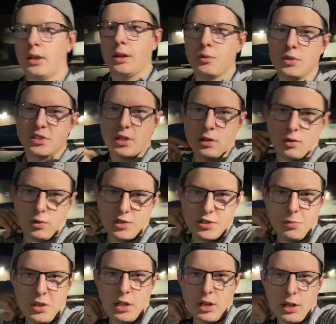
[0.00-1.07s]
we said towards the
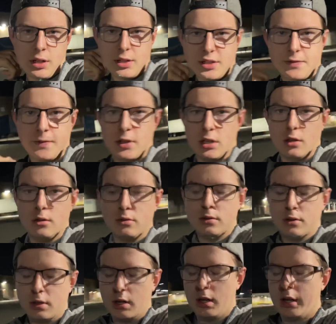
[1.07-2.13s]
beginning of this video,
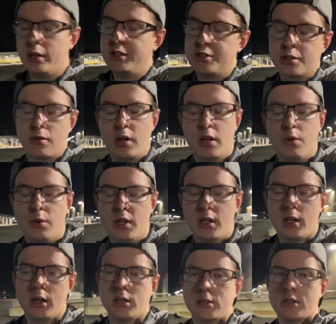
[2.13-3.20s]
he's great at what he
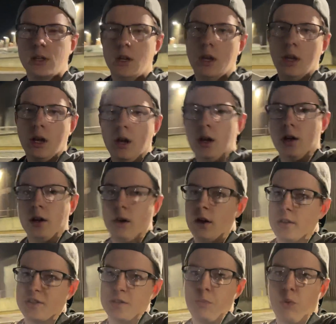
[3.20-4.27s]
does.
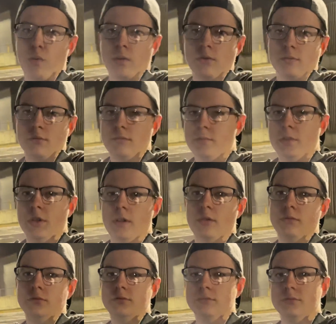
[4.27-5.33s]
Support, you know,
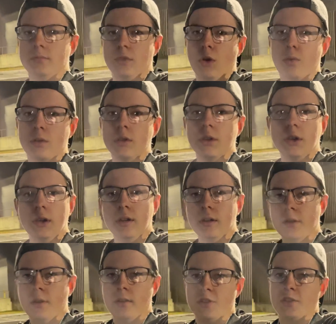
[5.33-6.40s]
locally,
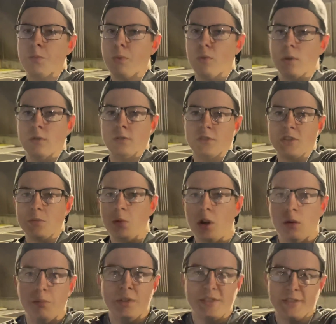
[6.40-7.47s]
support small
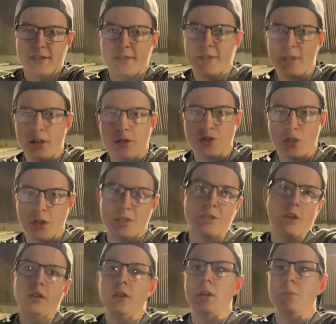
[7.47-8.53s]
businesses that are trying to
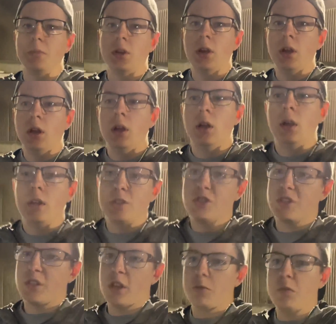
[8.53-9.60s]
start up,
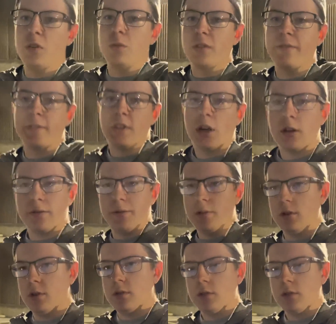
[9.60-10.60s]
just like me with photography. You know,